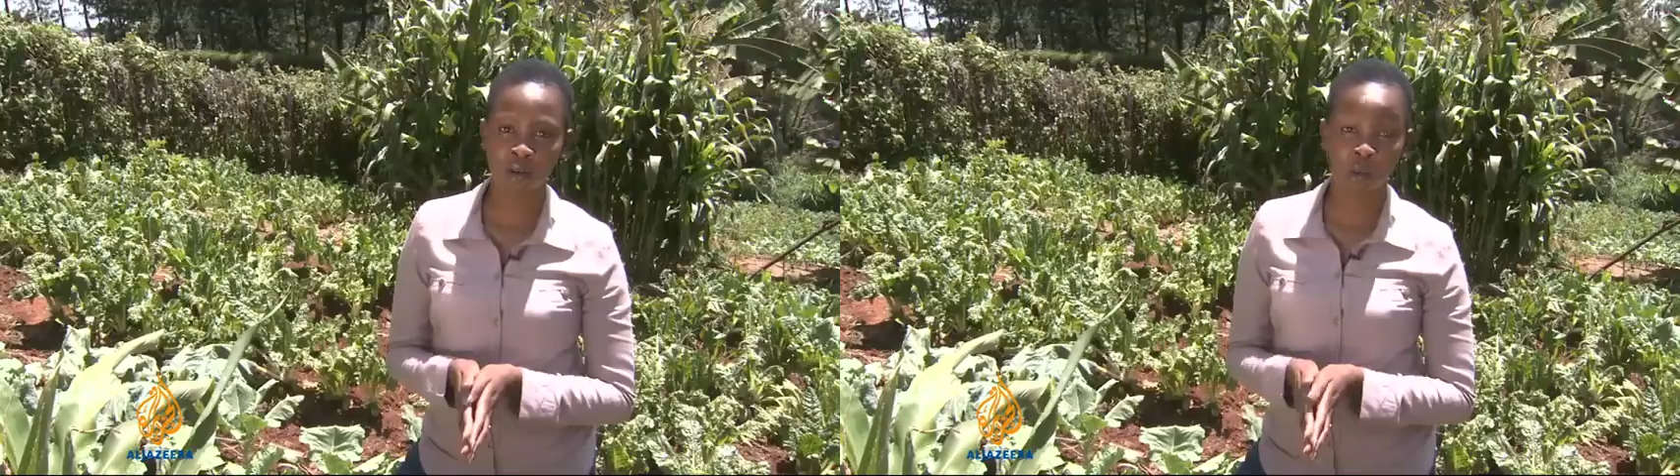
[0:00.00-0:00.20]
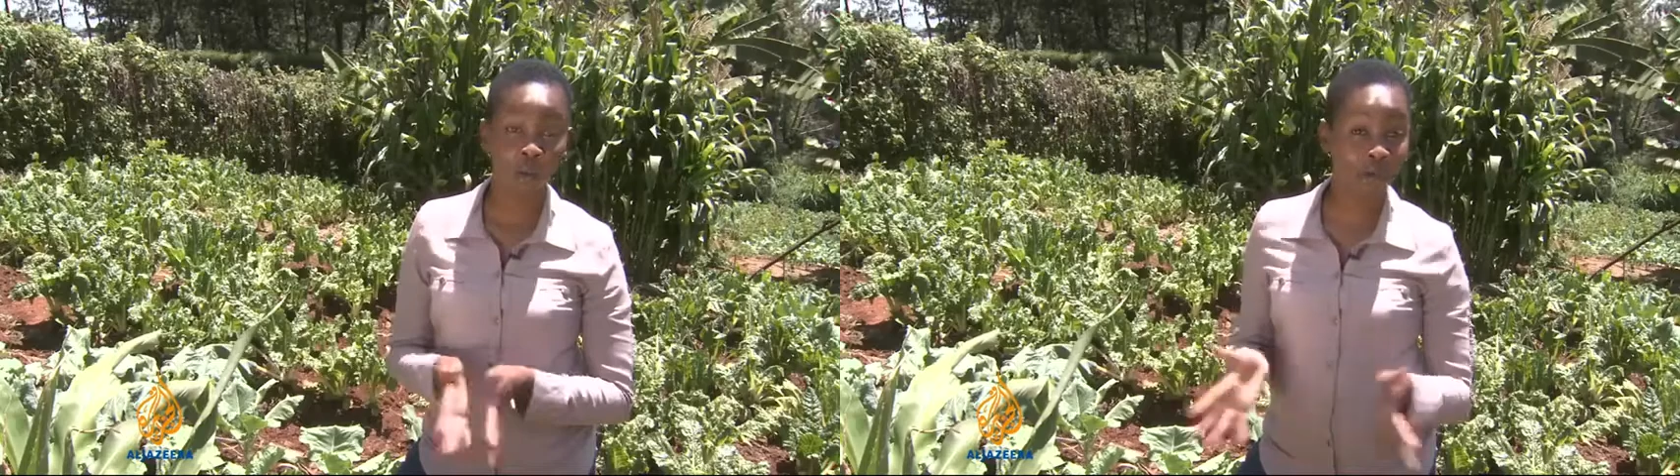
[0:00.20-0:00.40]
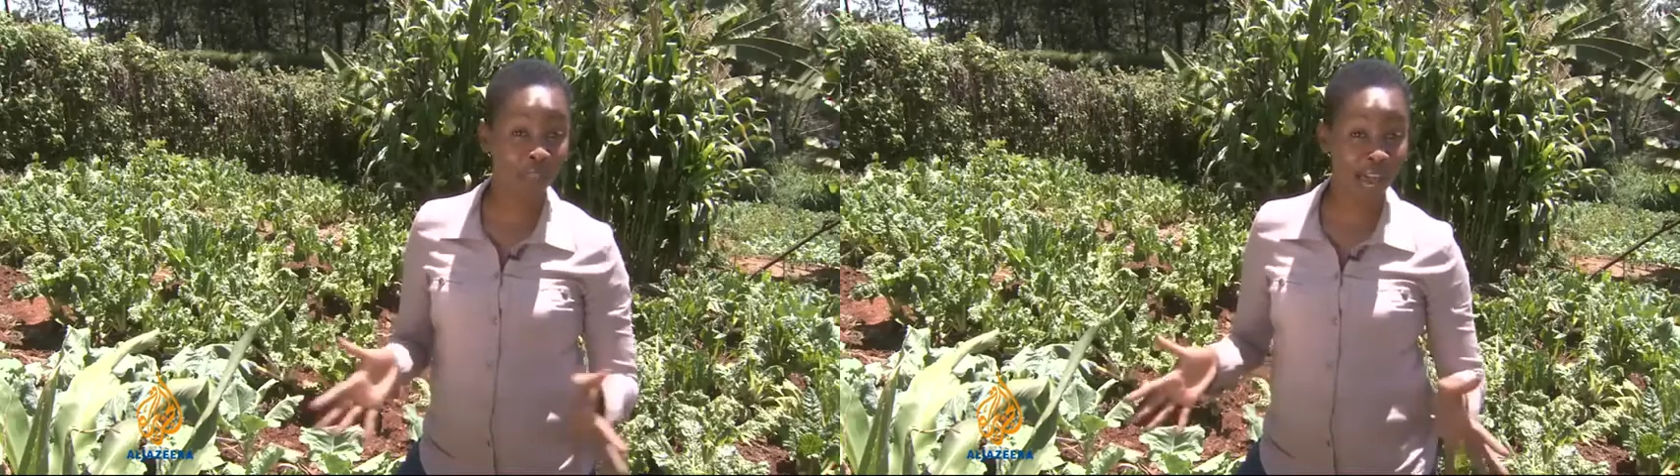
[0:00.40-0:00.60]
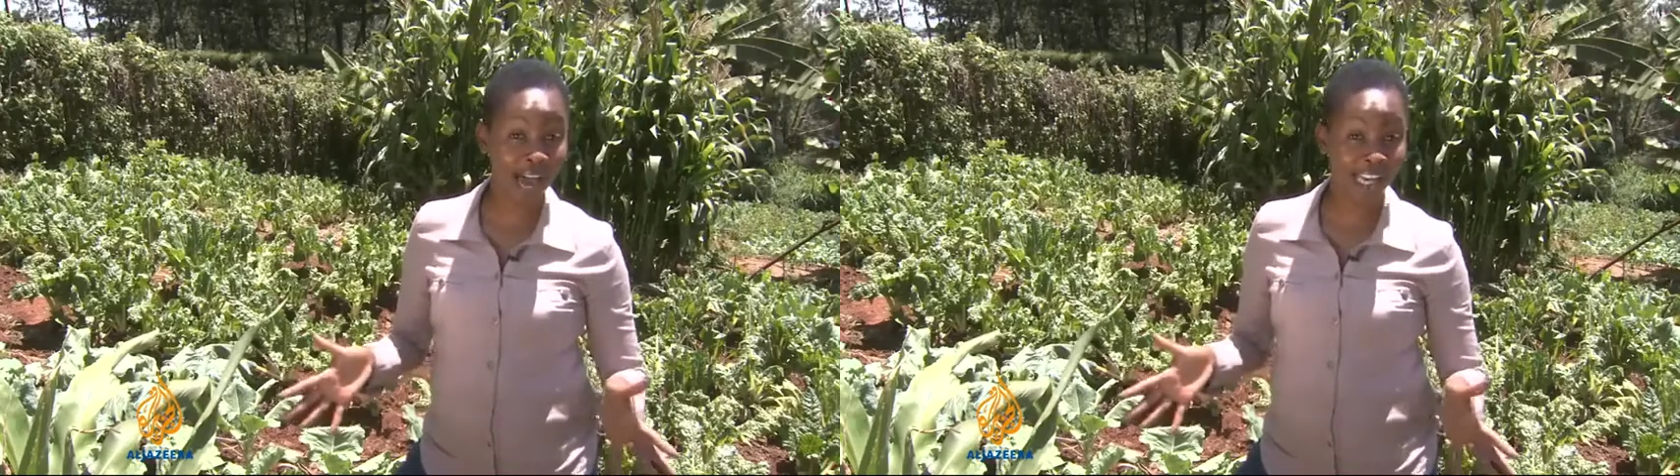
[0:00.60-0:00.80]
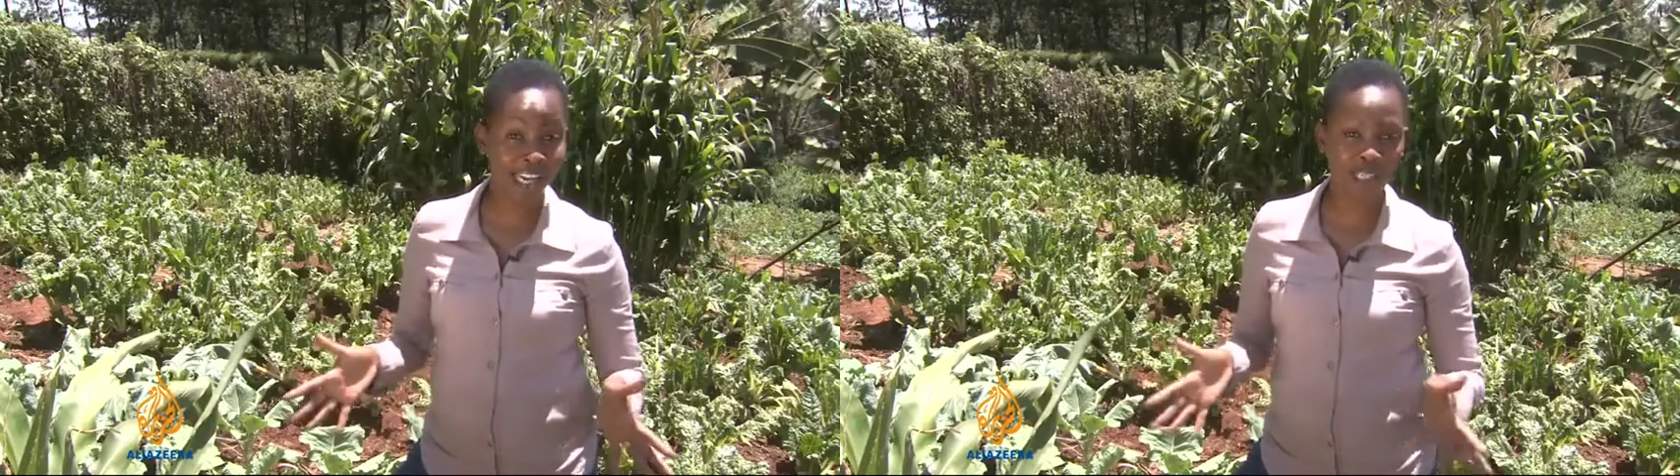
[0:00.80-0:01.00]
We're in the
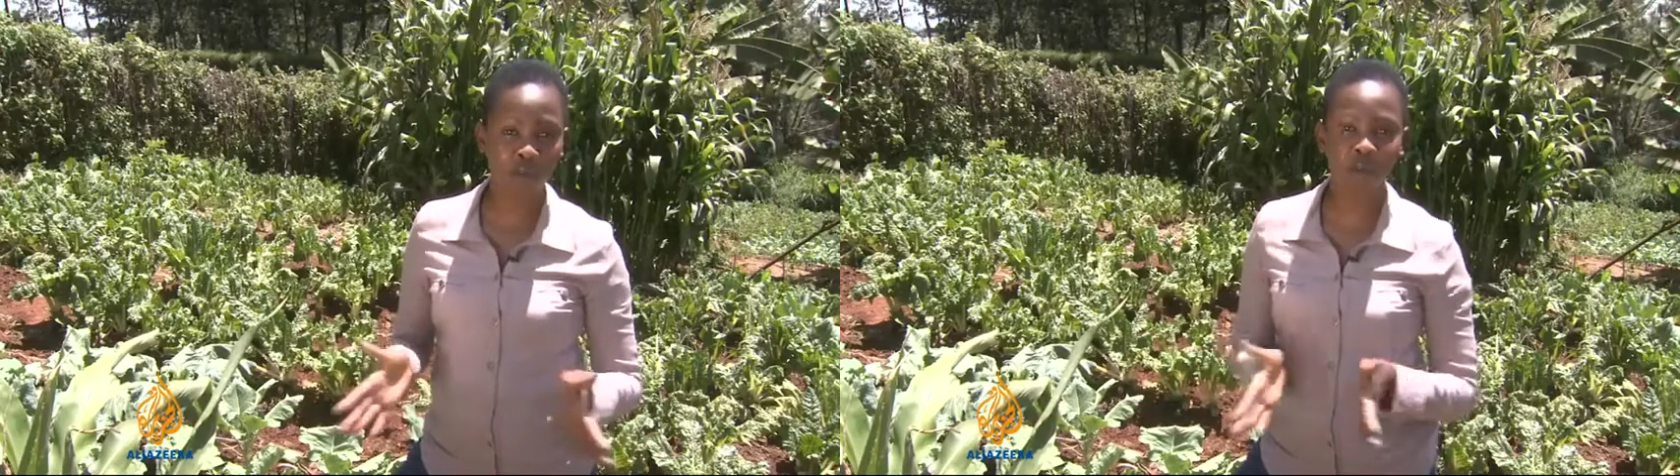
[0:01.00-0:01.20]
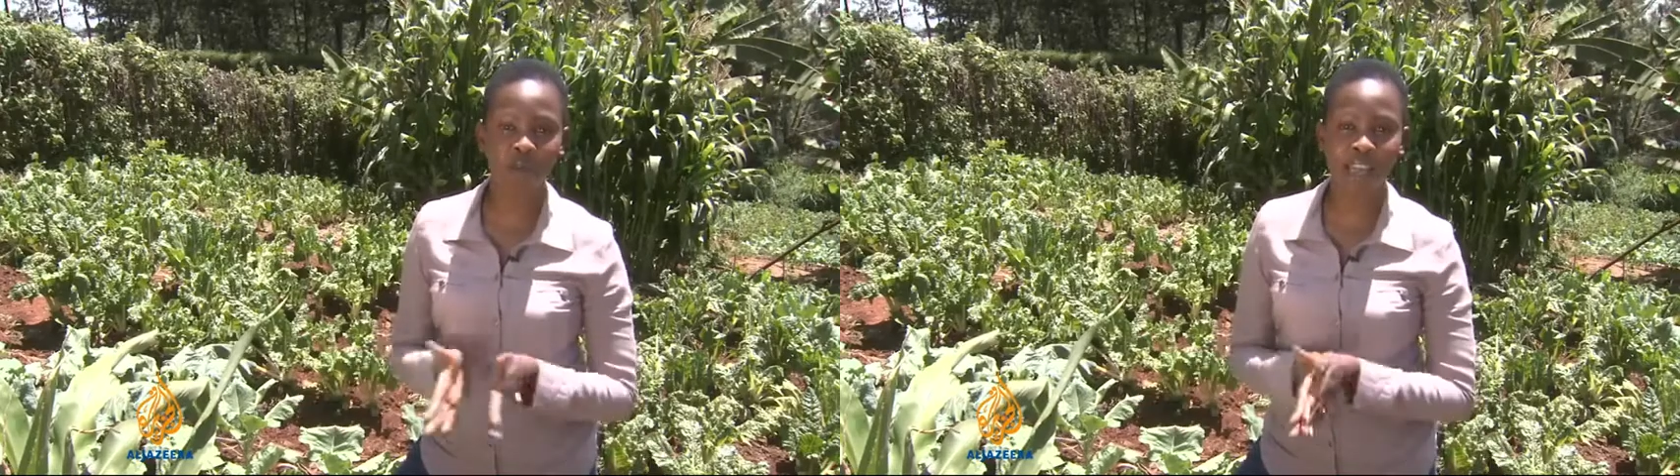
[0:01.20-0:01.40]
highlands, one of